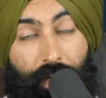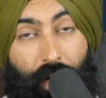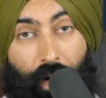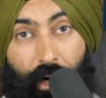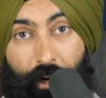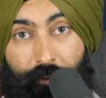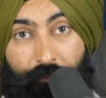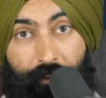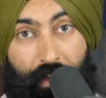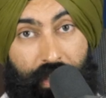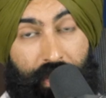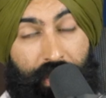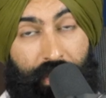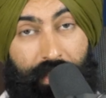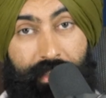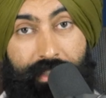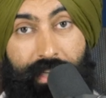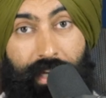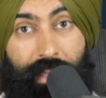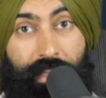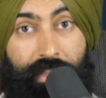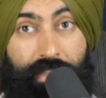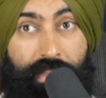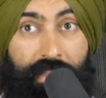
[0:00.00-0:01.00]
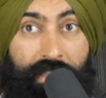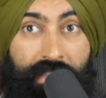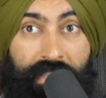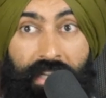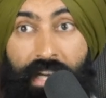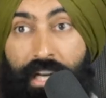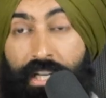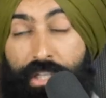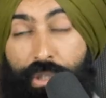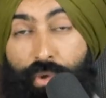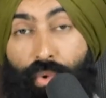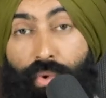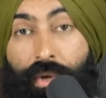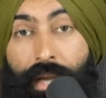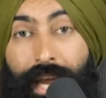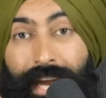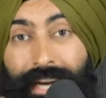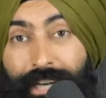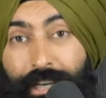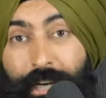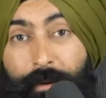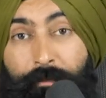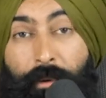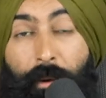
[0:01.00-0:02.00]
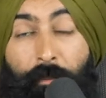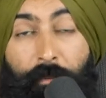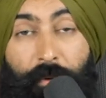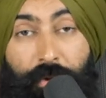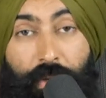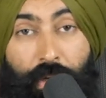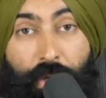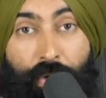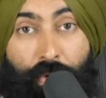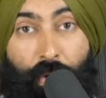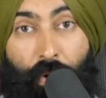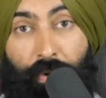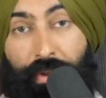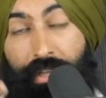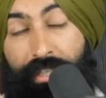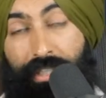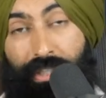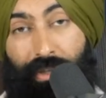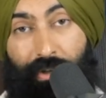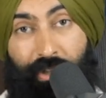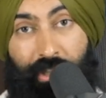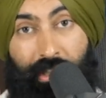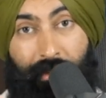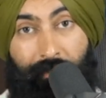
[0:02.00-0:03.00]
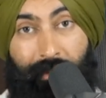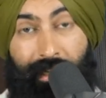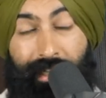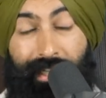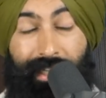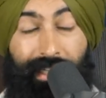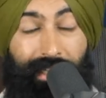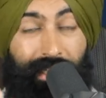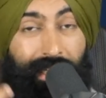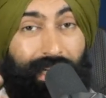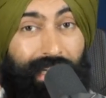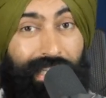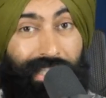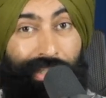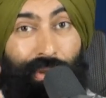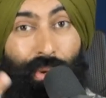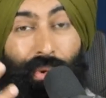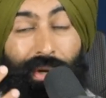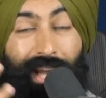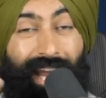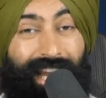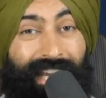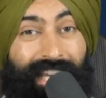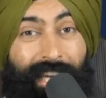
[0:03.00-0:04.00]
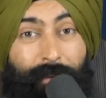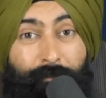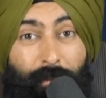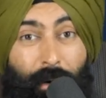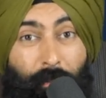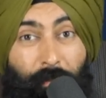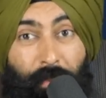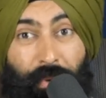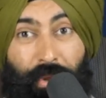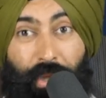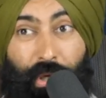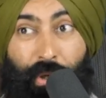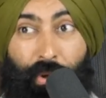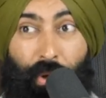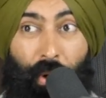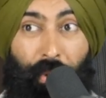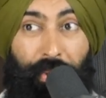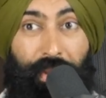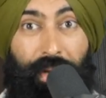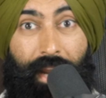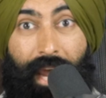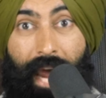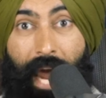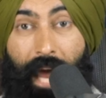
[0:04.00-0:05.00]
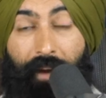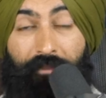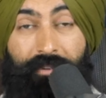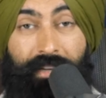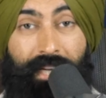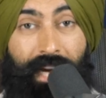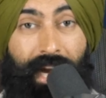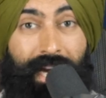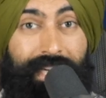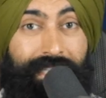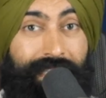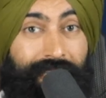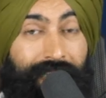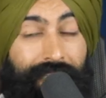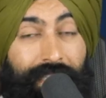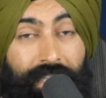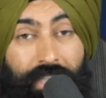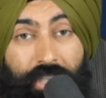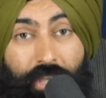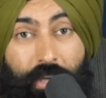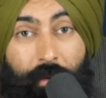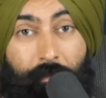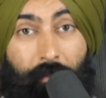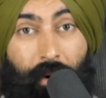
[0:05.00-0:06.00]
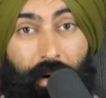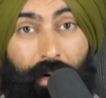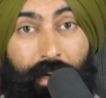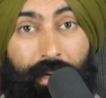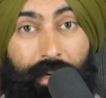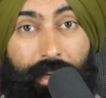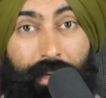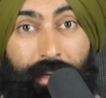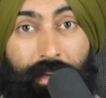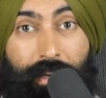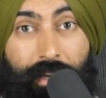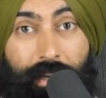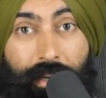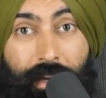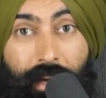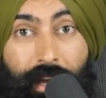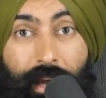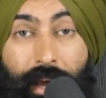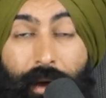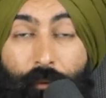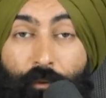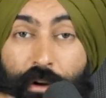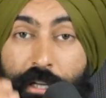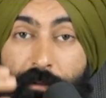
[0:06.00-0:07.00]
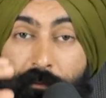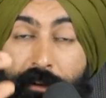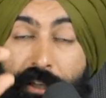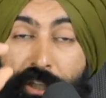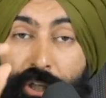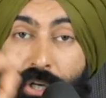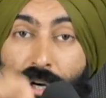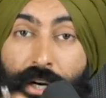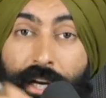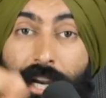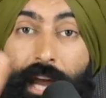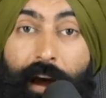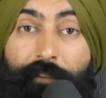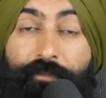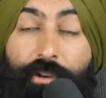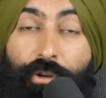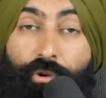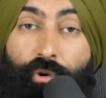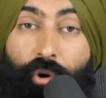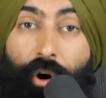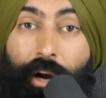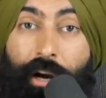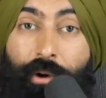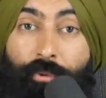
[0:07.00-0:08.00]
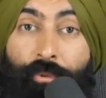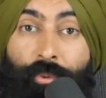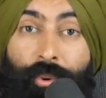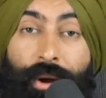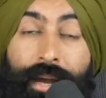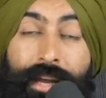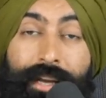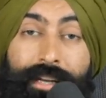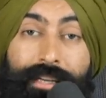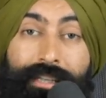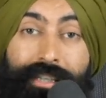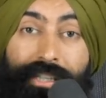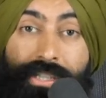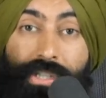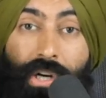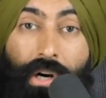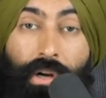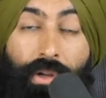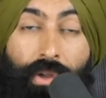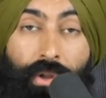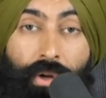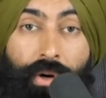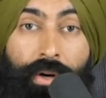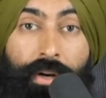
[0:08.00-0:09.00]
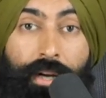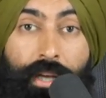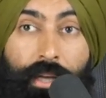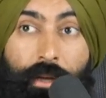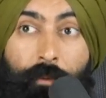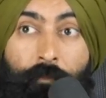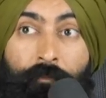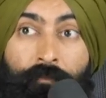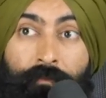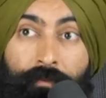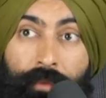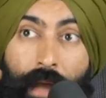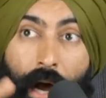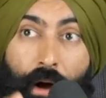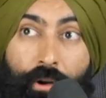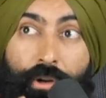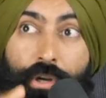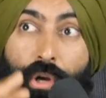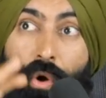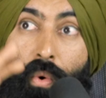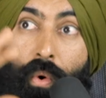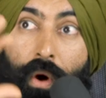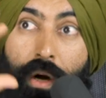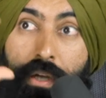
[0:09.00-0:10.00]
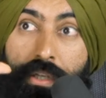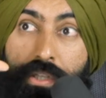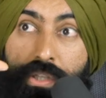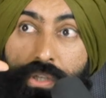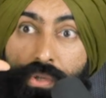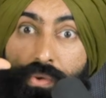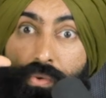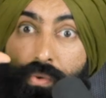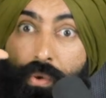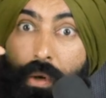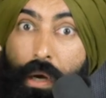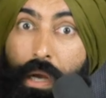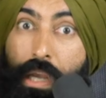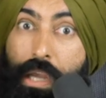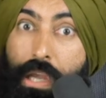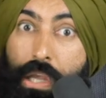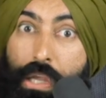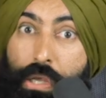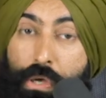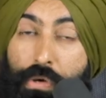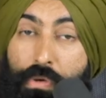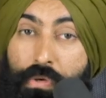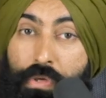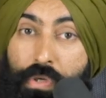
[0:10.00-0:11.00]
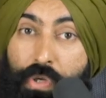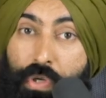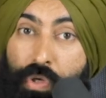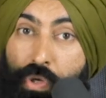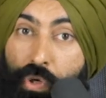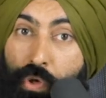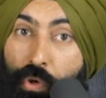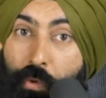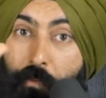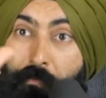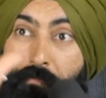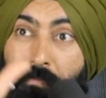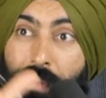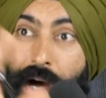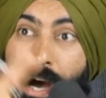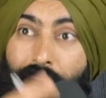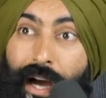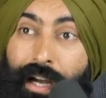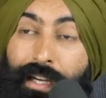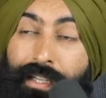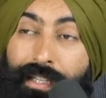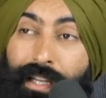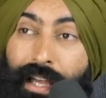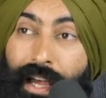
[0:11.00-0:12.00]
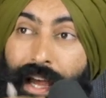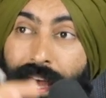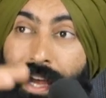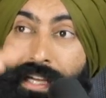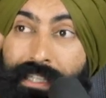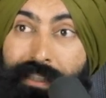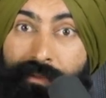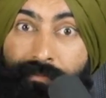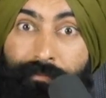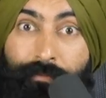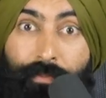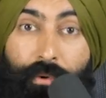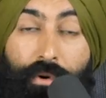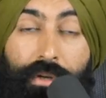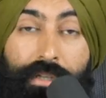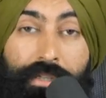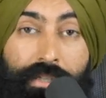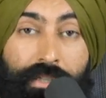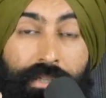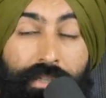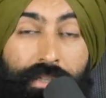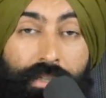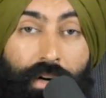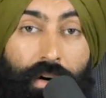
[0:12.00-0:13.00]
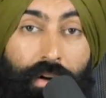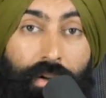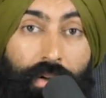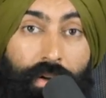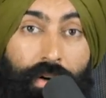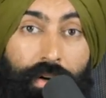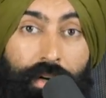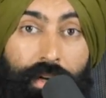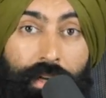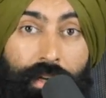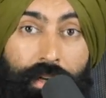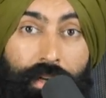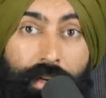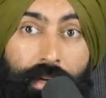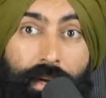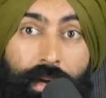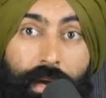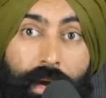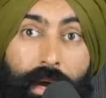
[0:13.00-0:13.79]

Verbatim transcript: in artificial intelligence. School can't keep up with the growth in social media. School can't keep up with the growth in advertising and digital marketing, which means you're going to have to go out of your way to start learning. Now you go on to YouTube, podcasts, books to start learning.